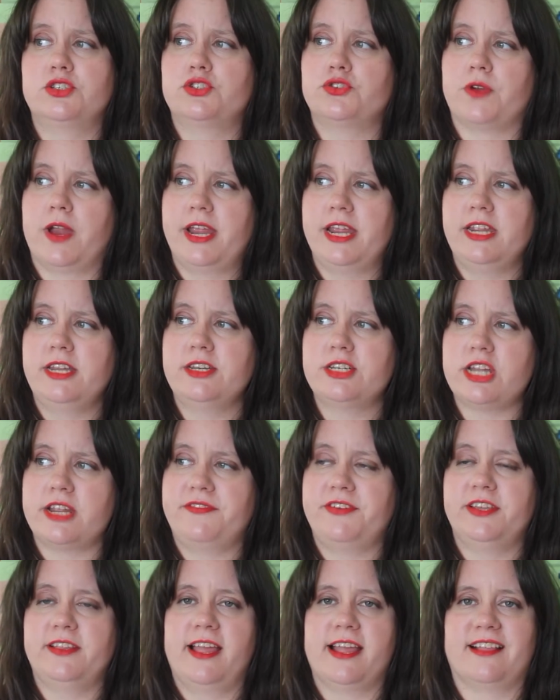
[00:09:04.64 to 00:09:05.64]
strange. I
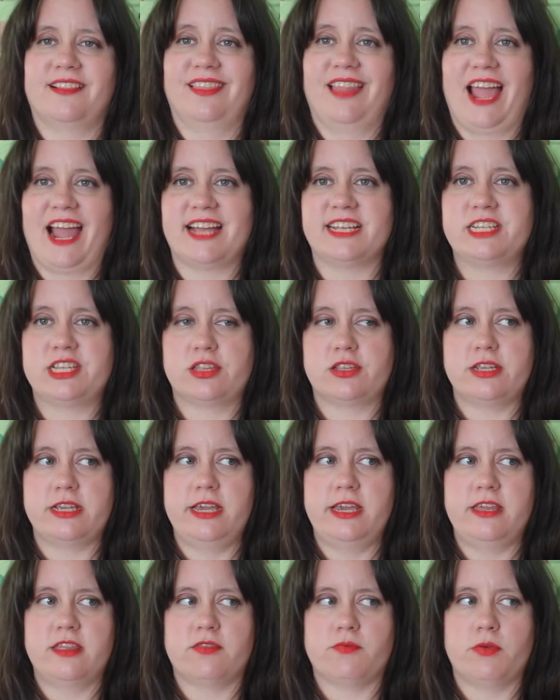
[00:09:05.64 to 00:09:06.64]
feel like last
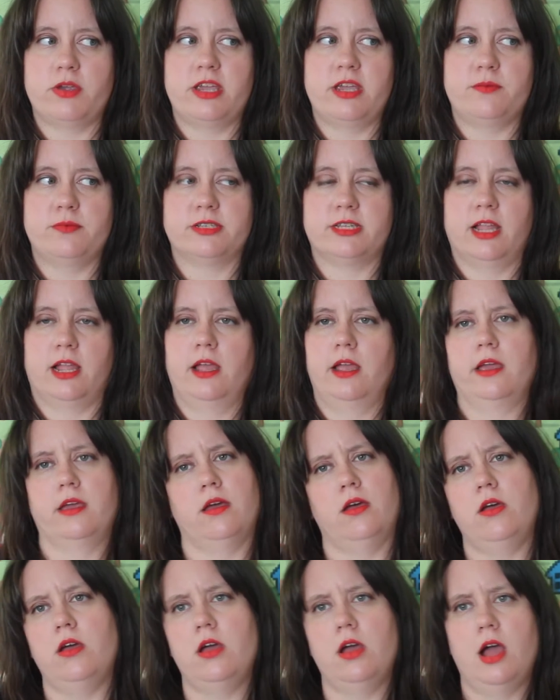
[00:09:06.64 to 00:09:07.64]
E3 was like,
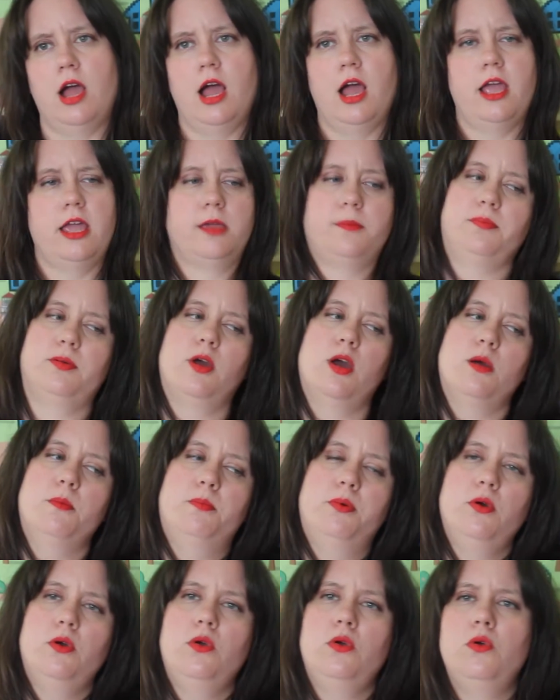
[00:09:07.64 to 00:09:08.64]
oh, hype,
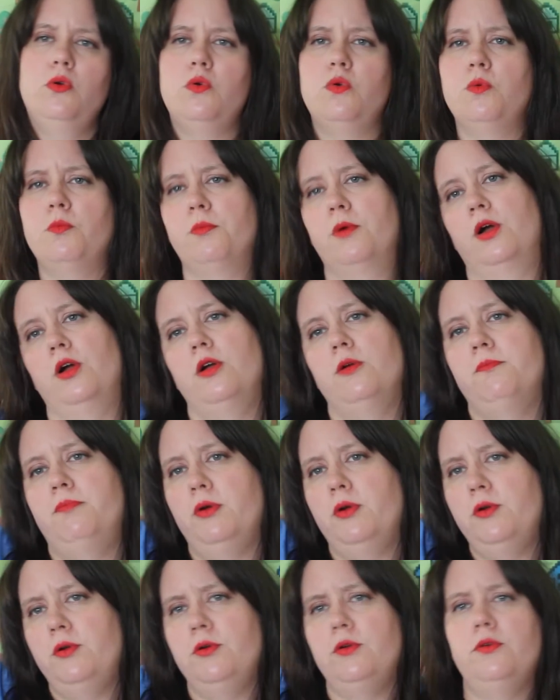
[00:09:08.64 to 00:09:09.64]
boom,
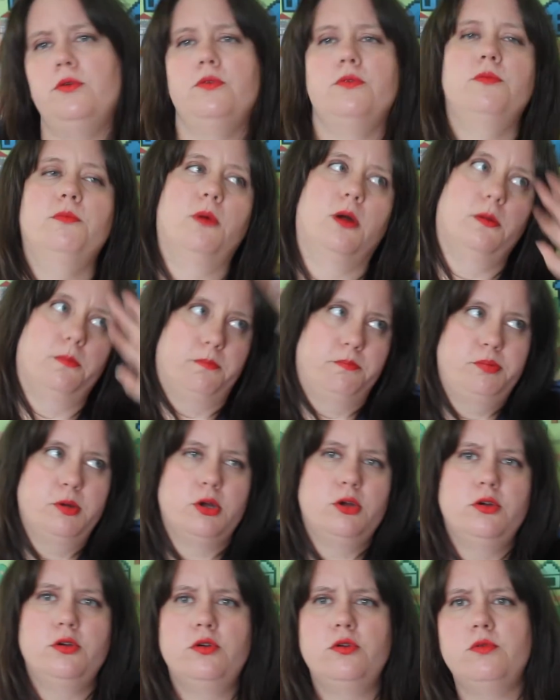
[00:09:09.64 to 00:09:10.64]
boom,
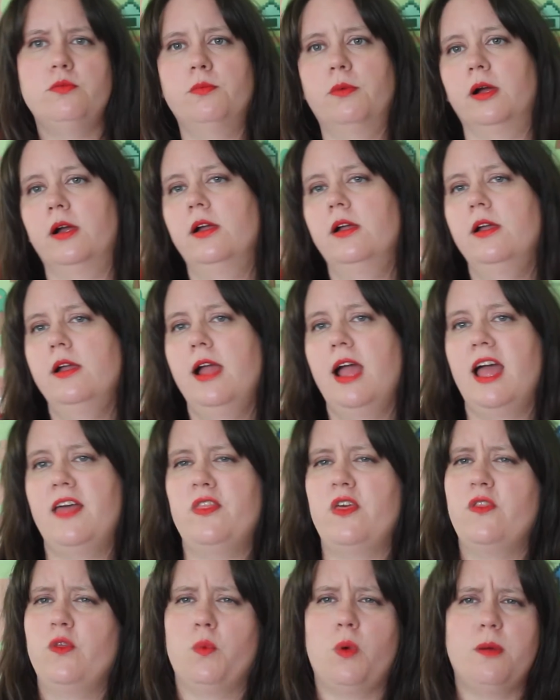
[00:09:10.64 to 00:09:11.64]
boom.
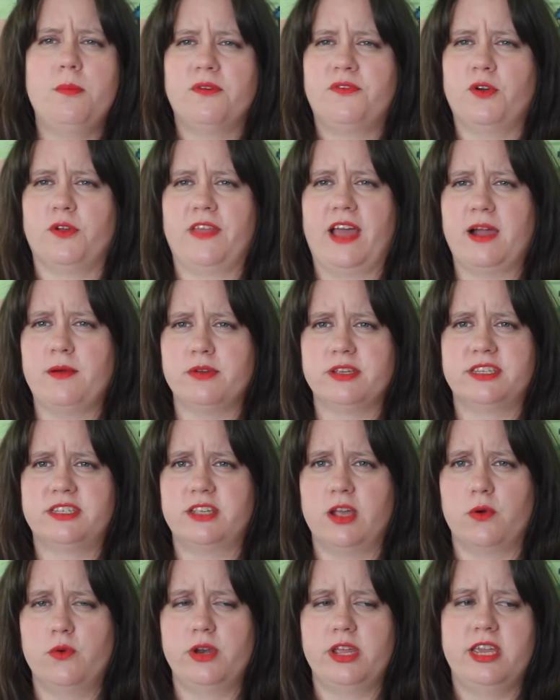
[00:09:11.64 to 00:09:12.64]
And then the one before that was
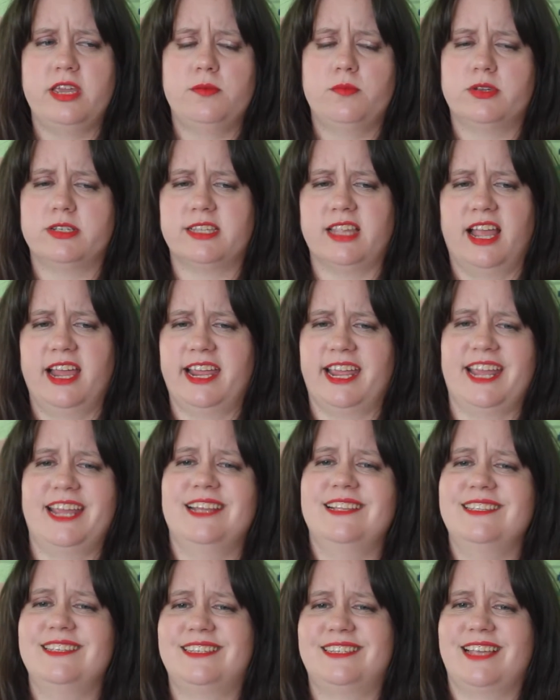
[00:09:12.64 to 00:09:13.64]
Sony was like
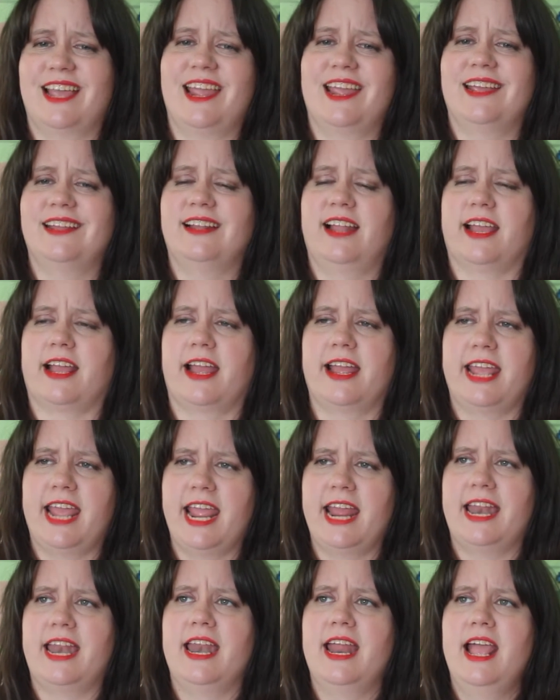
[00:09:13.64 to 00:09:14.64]
insane. Like,
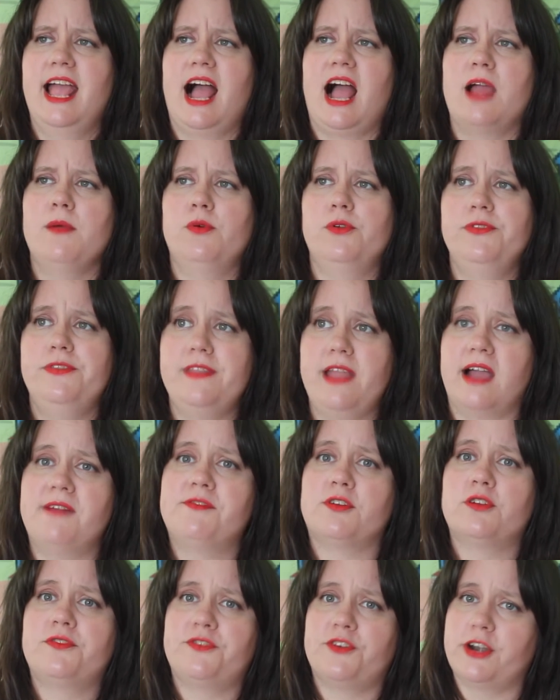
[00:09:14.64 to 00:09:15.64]
I will
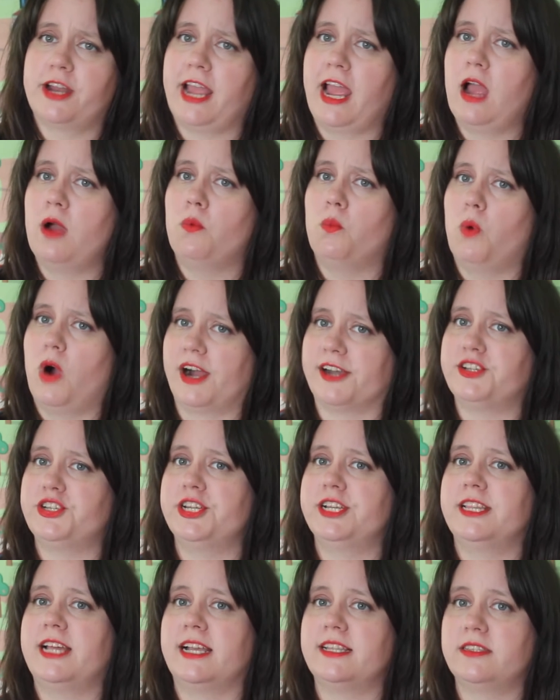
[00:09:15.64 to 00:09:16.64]
never forget
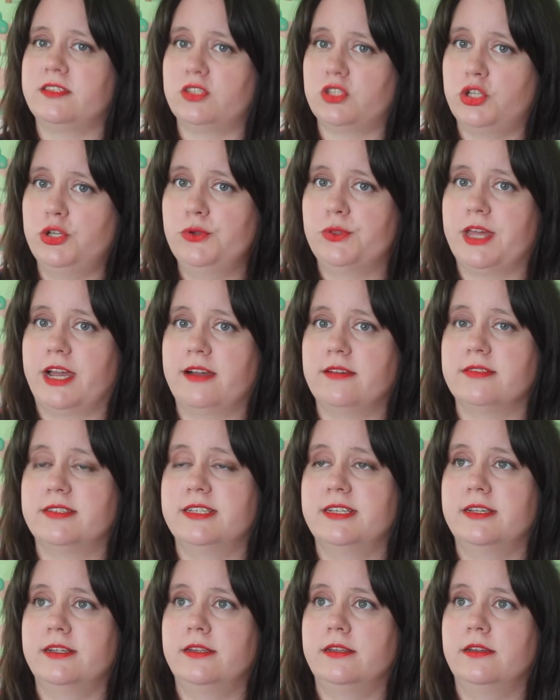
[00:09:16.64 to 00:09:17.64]
watching that
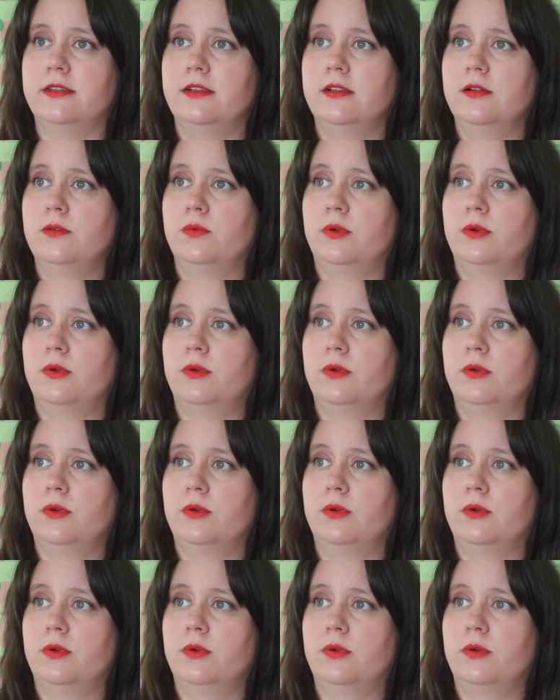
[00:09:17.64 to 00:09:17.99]
15